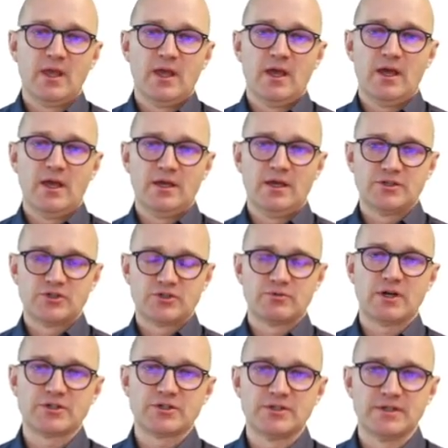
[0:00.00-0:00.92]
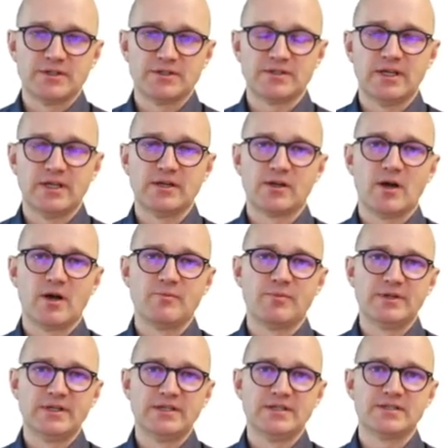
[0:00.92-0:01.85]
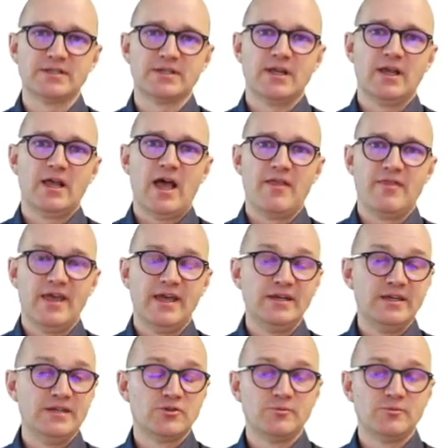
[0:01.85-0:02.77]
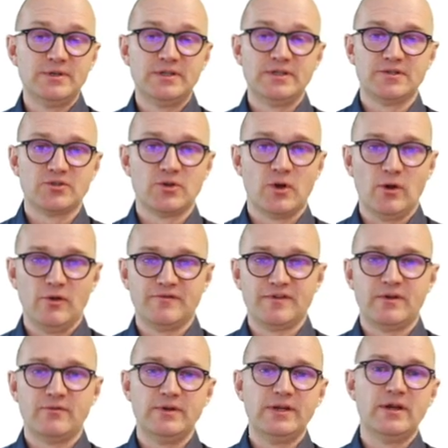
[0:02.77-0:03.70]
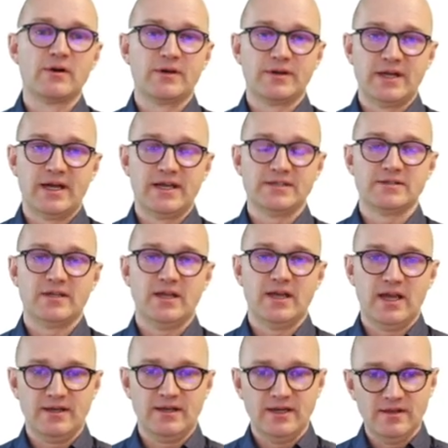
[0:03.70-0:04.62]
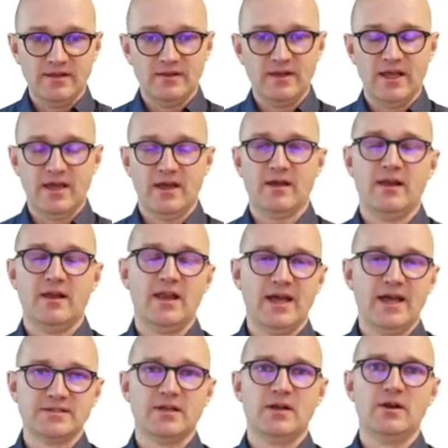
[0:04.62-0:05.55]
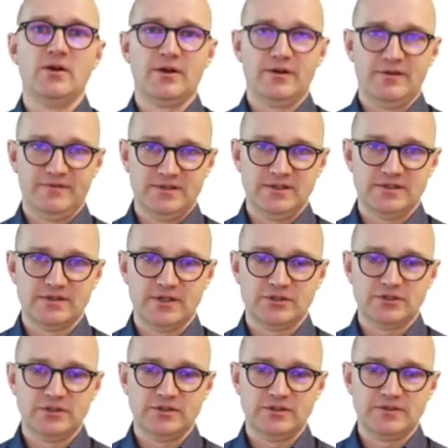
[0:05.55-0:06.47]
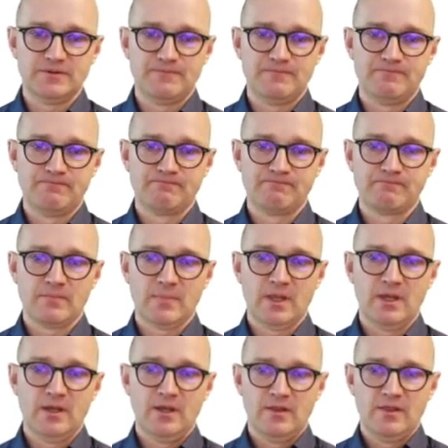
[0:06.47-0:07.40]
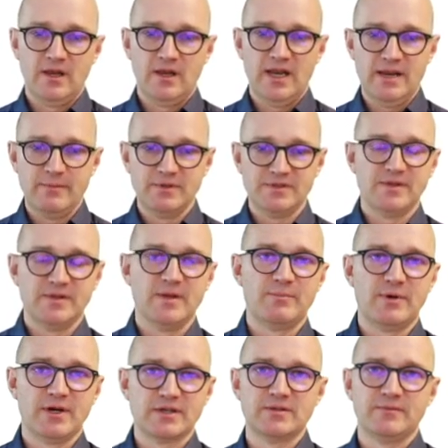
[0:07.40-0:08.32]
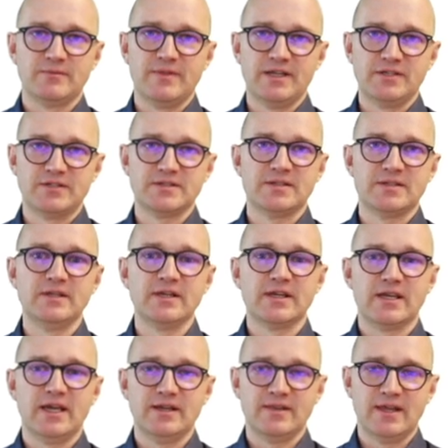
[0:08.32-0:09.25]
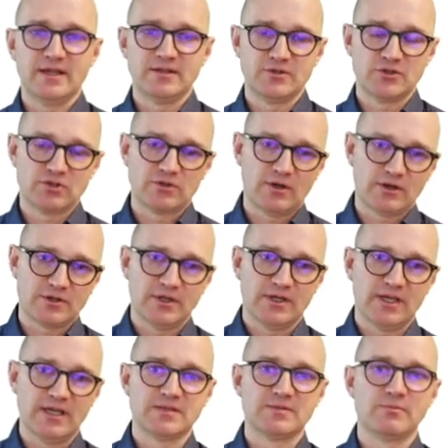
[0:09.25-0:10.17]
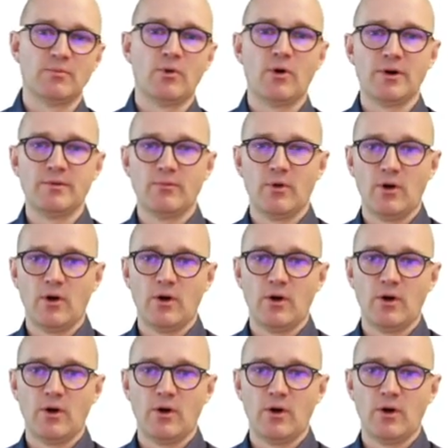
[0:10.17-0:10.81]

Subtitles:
structures in companies, and they need to be dissolved and reorganized. And in there lies a lot of discussions. The labels in the bottom, they just indicate that the structure gets more and more